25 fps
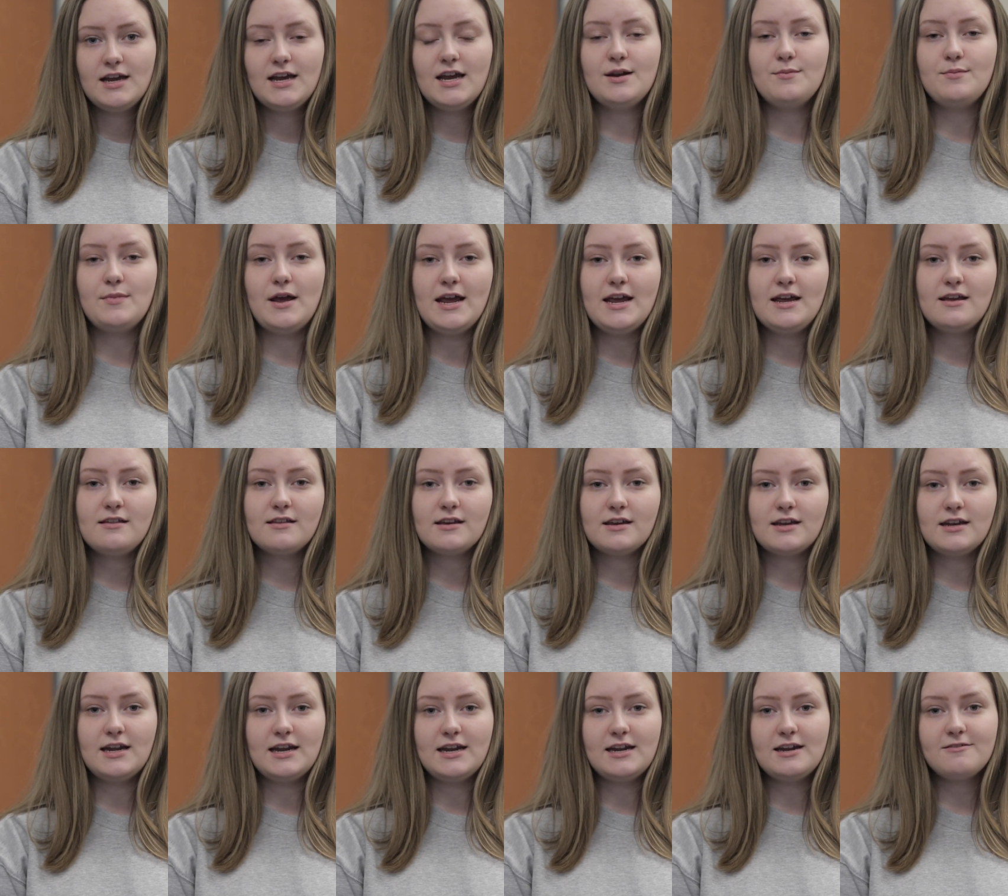In May, the
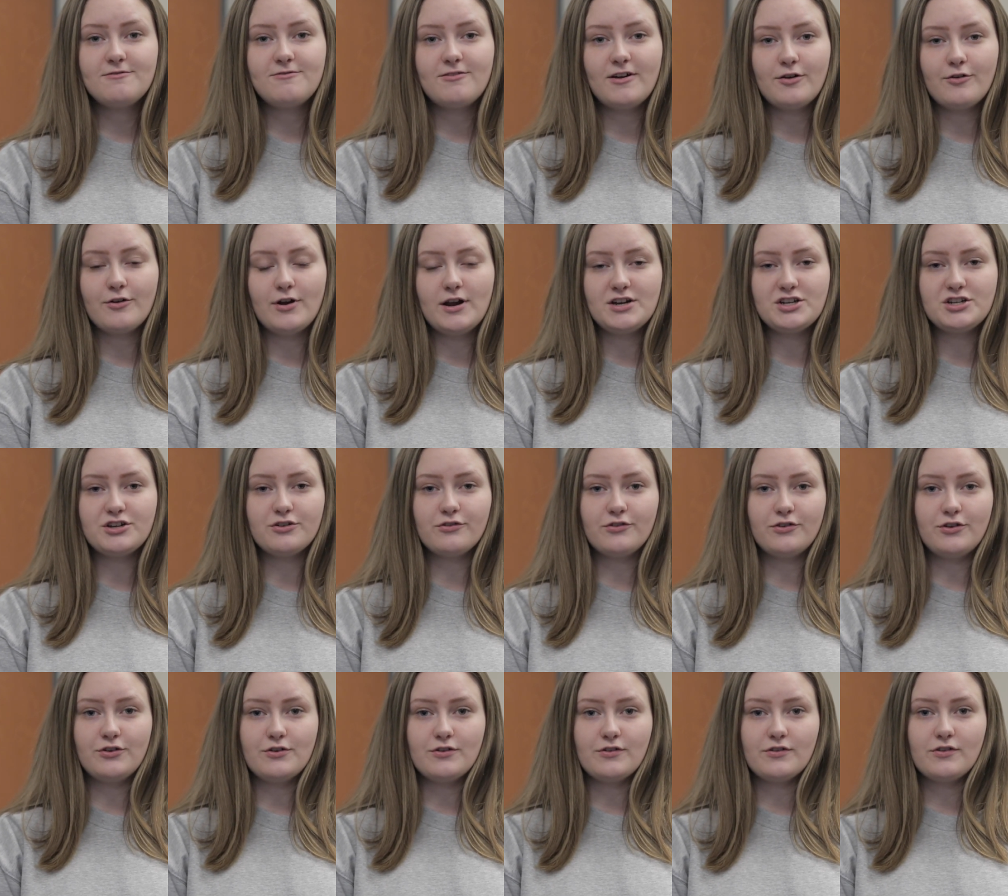Canadian Federation of
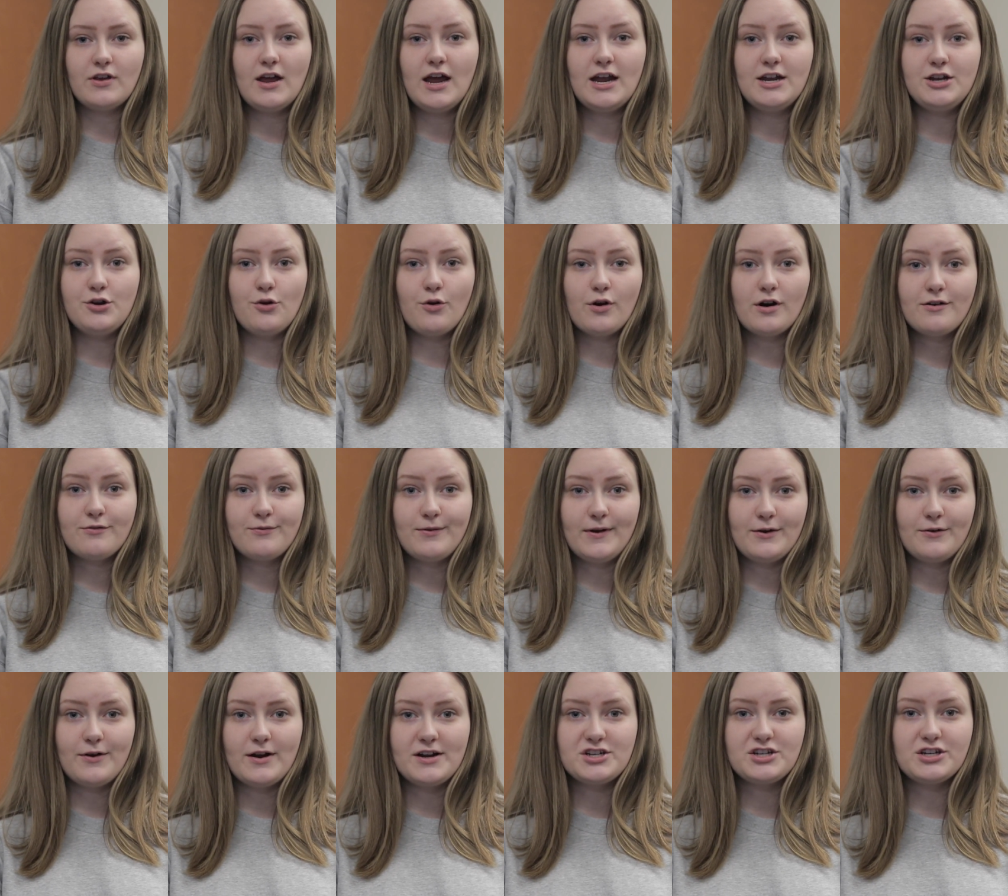Students and York
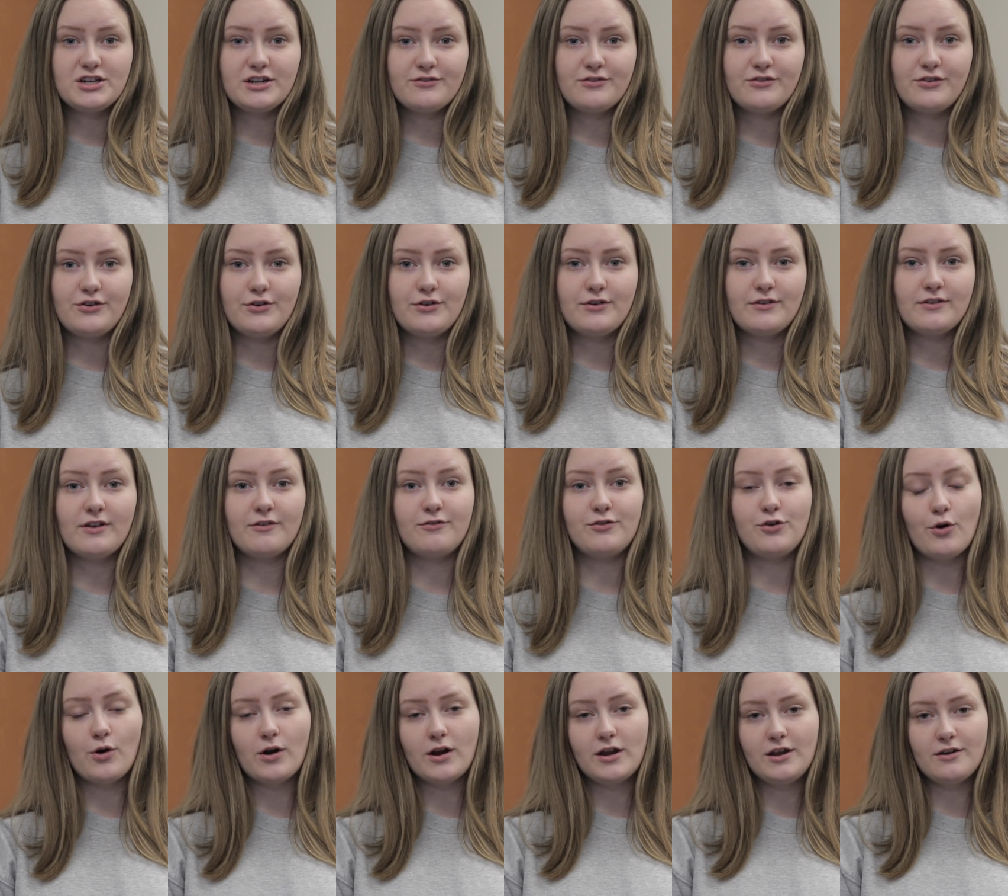Federation of Students of
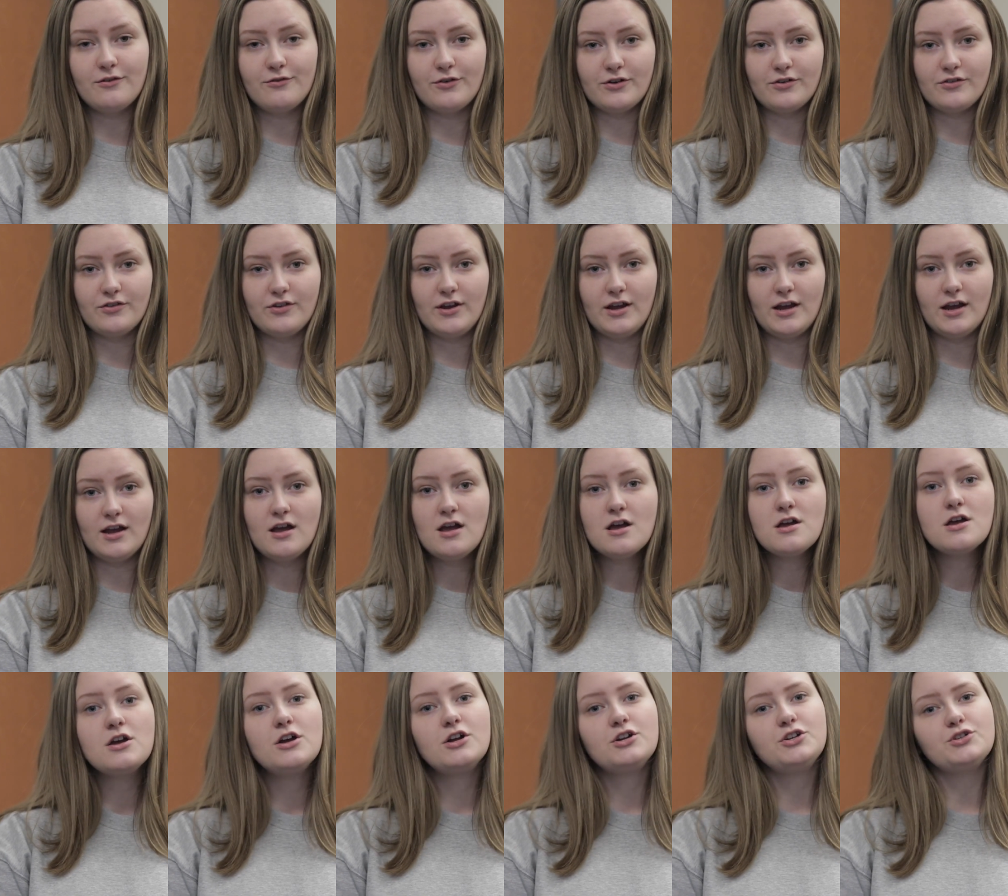York University
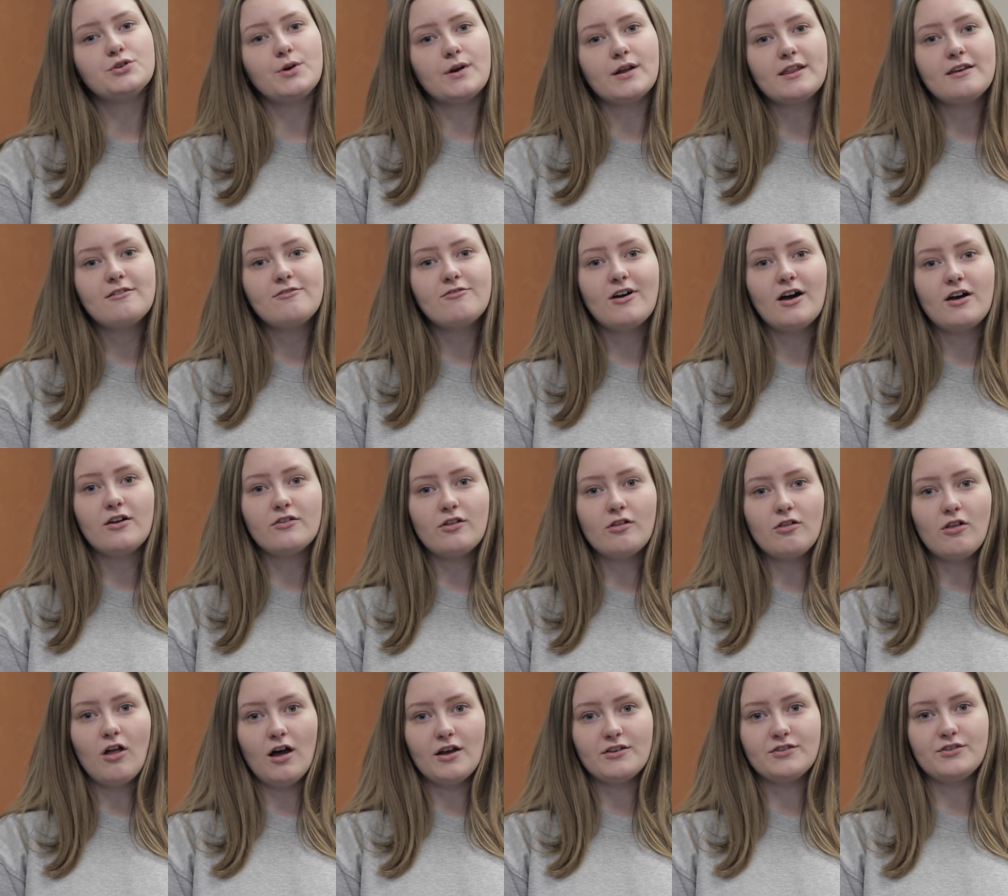jointly filed a
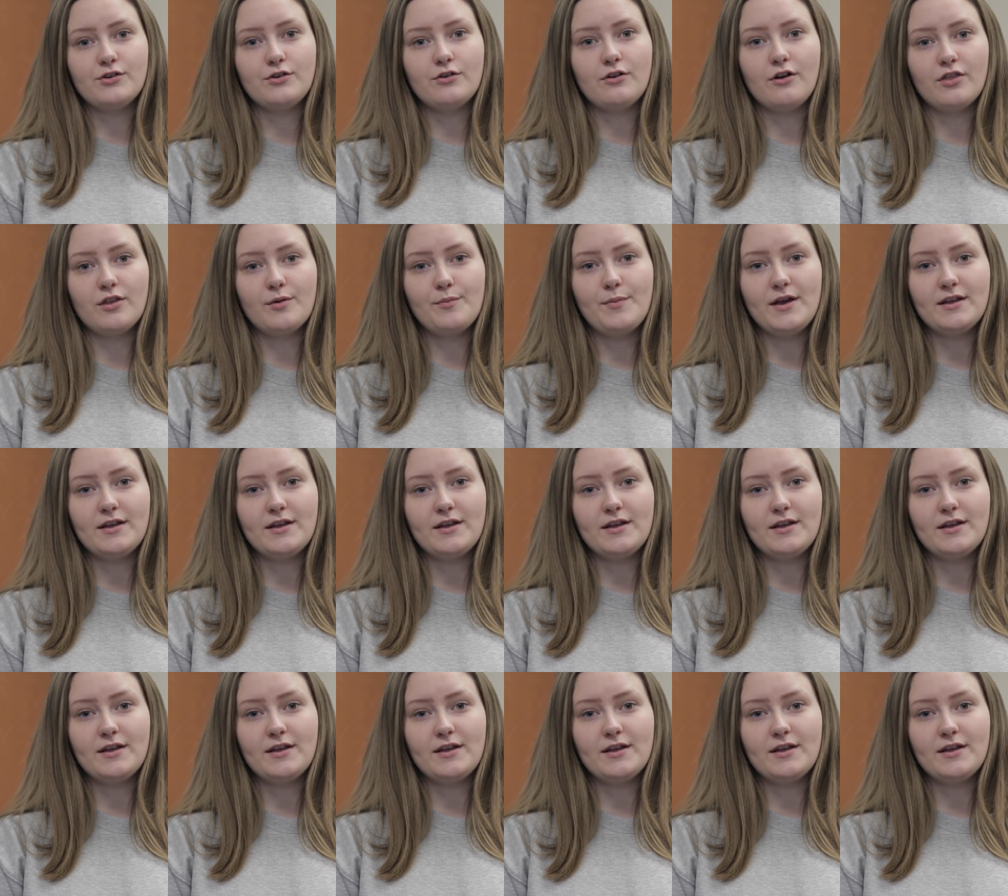lawsuit on the